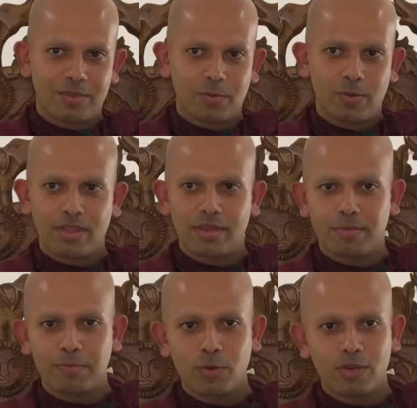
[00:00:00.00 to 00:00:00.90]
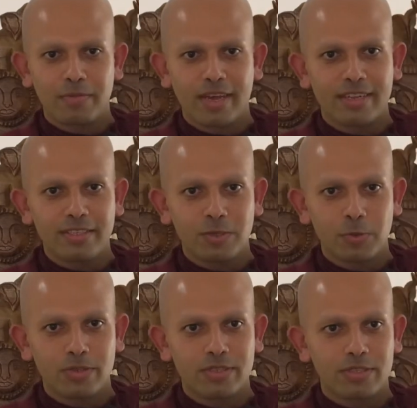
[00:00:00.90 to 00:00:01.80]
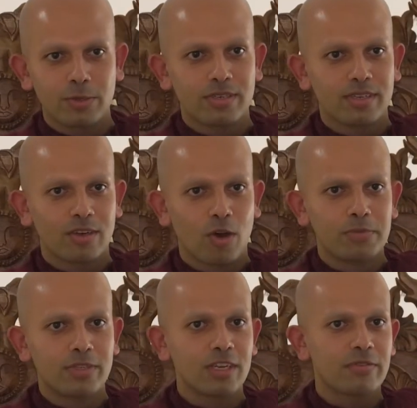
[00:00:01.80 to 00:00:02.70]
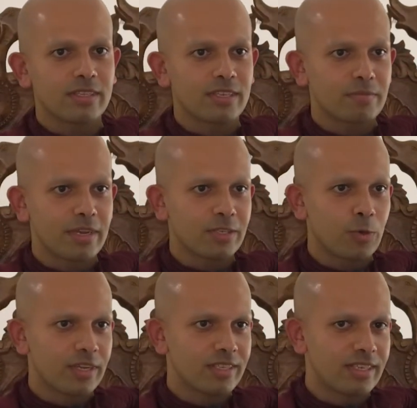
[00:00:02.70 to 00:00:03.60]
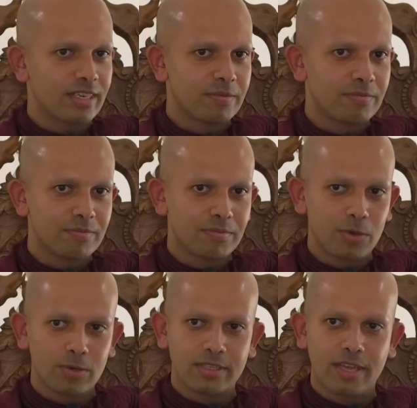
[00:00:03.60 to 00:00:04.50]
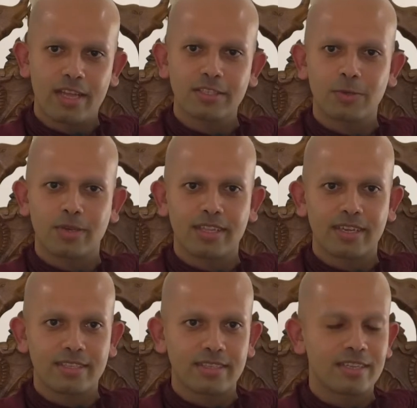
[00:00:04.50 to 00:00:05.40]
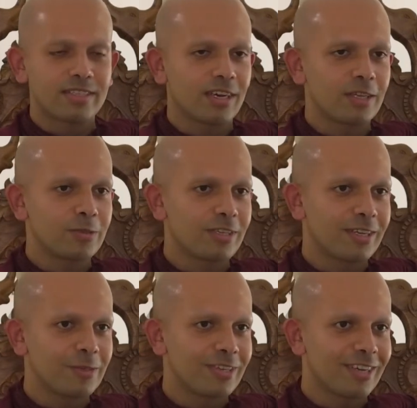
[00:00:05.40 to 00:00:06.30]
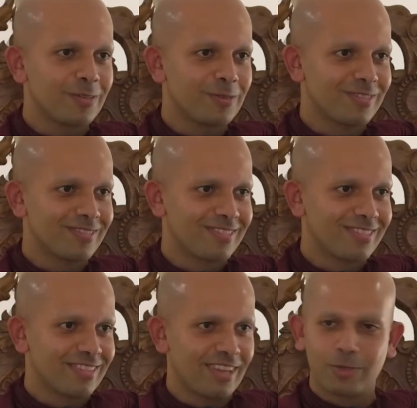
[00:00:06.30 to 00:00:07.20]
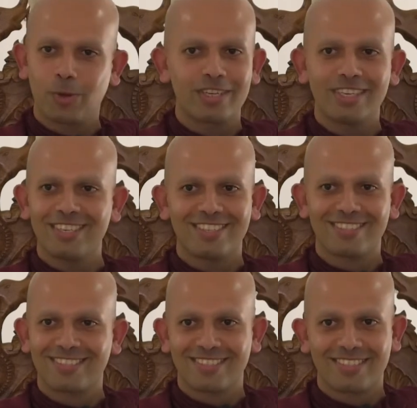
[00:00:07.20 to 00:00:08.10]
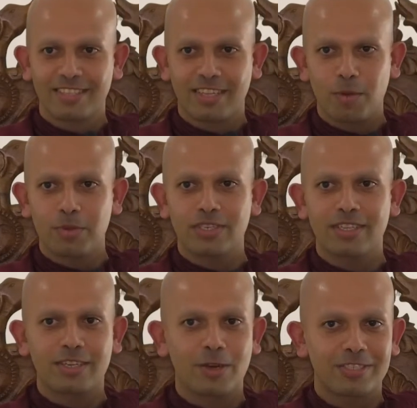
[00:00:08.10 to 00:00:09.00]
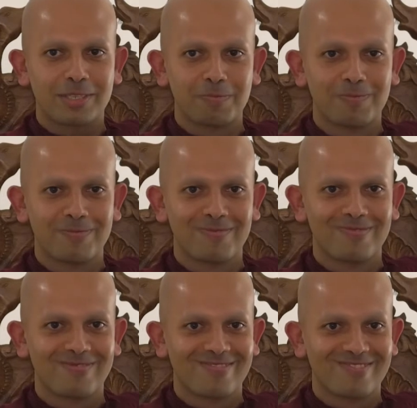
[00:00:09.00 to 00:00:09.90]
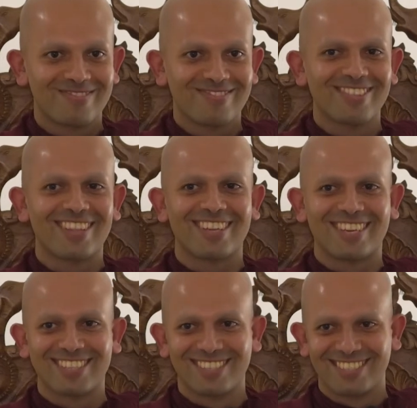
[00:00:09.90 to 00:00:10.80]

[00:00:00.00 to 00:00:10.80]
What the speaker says: When the poor man who was stood observing this meritorious deed brought his hands together and said, Sadhu, sadhu, sadhu. That's all he did. How much did that cost him? Nothing.